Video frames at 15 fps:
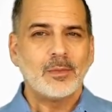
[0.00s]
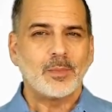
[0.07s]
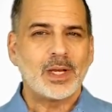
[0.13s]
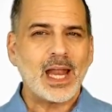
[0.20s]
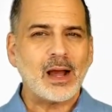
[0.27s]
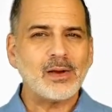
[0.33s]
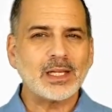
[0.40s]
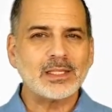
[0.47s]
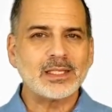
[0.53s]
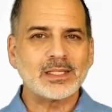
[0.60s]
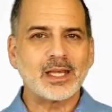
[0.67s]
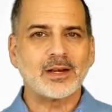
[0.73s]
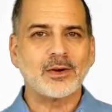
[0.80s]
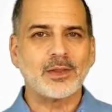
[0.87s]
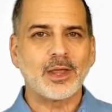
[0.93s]
But now
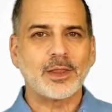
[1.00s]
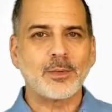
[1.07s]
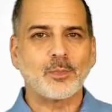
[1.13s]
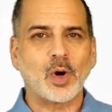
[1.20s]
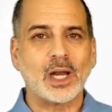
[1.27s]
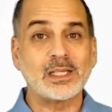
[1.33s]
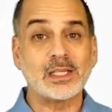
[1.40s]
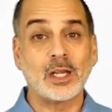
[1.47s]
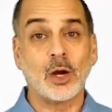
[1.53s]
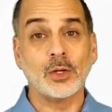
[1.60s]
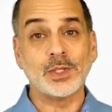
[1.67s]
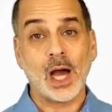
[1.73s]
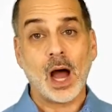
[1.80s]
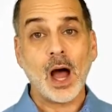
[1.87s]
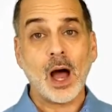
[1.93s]
consider that the price
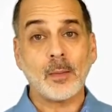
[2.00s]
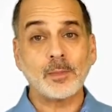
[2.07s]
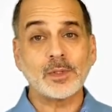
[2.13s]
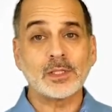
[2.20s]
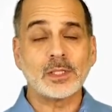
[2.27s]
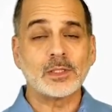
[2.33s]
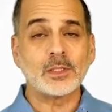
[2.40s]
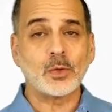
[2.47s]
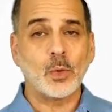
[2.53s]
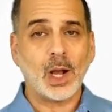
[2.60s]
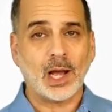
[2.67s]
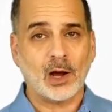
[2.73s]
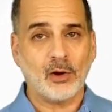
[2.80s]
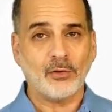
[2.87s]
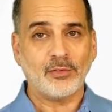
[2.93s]
goes up to
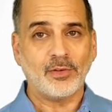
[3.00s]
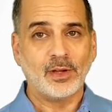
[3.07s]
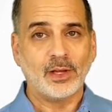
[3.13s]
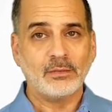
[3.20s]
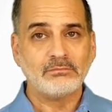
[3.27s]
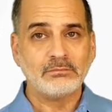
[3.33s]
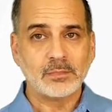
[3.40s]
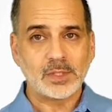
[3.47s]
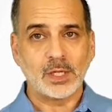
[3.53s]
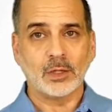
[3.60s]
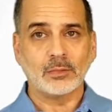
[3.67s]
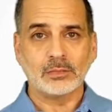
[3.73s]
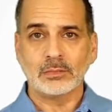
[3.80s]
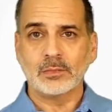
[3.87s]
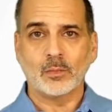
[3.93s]
12.
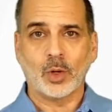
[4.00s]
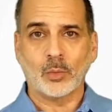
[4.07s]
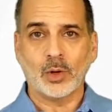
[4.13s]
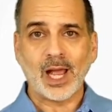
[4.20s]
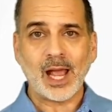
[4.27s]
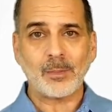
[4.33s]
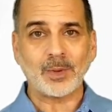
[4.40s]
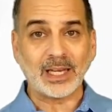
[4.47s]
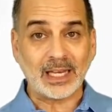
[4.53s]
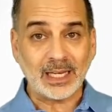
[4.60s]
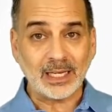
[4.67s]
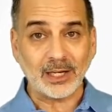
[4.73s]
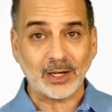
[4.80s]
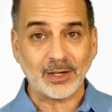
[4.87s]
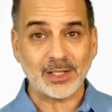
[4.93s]
So what will happen
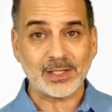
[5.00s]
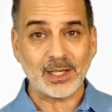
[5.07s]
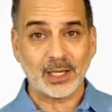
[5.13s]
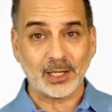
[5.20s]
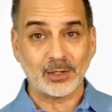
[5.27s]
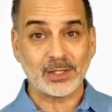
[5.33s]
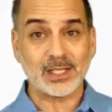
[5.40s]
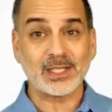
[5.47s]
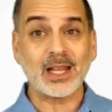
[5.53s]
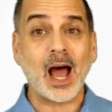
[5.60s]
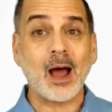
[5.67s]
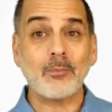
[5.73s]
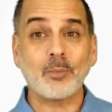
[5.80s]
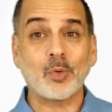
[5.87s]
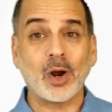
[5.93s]
here is that your
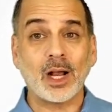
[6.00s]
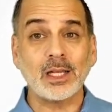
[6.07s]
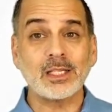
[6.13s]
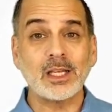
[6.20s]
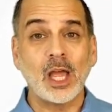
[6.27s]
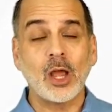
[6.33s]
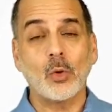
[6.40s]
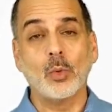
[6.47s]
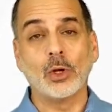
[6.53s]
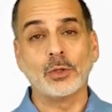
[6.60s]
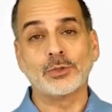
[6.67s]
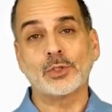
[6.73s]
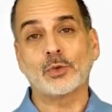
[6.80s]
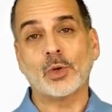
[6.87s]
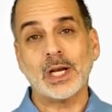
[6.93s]
stop price will
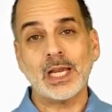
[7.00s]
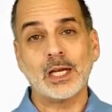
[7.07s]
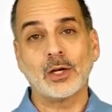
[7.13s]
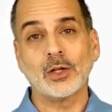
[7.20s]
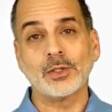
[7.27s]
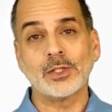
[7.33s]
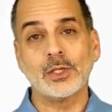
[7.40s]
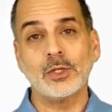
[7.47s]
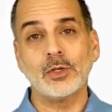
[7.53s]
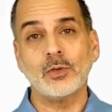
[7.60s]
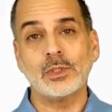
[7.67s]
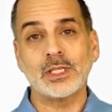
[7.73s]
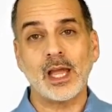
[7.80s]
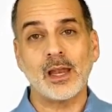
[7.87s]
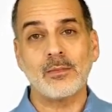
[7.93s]
trail
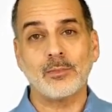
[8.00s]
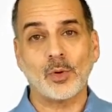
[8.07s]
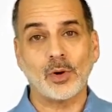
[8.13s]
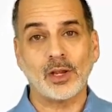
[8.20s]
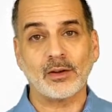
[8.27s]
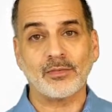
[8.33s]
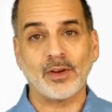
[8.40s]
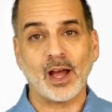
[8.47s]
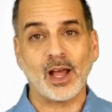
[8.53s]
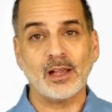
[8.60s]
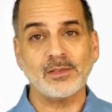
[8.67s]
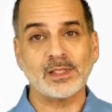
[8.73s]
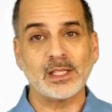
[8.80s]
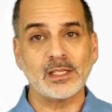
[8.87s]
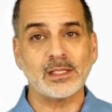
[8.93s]
to
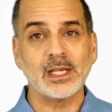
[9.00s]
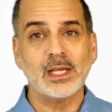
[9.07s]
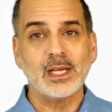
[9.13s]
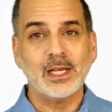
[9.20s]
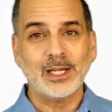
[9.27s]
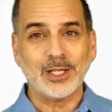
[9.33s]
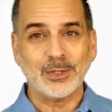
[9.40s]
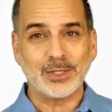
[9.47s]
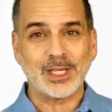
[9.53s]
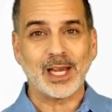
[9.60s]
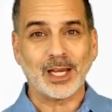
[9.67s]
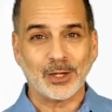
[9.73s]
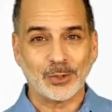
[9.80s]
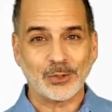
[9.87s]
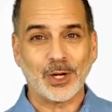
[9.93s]
10.5 since you
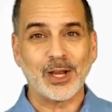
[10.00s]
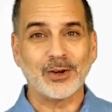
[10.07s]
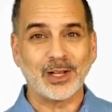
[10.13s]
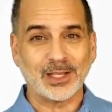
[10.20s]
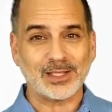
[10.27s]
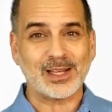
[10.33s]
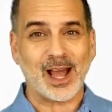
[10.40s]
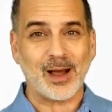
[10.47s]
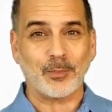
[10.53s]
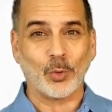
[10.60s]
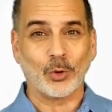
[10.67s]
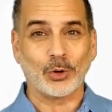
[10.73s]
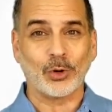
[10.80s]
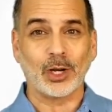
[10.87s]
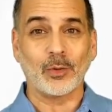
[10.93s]
set your trailing stop
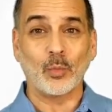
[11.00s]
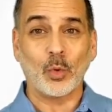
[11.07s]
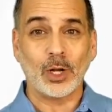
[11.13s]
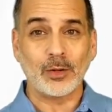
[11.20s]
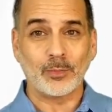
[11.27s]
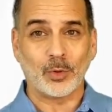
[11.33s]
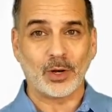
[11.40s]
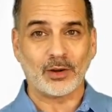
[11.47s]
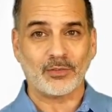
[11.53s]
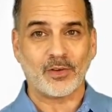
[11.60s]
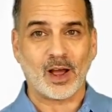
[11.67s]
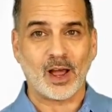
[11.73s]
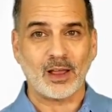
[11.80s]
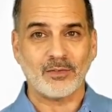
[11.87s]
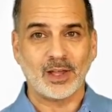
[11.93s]
order at
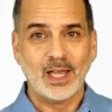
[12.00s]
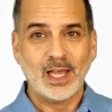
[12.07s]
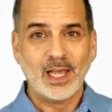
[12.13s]
1.5.